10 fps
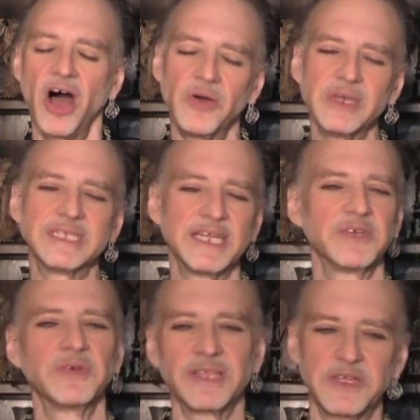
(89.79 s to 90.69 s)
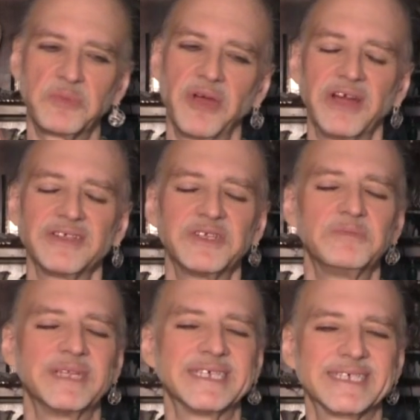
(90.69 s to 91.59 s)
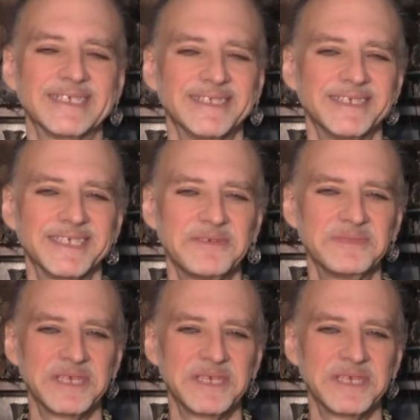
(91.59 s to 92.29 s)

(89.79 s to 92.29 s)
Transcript: always ending with a little prayer, a little blessing, a little something,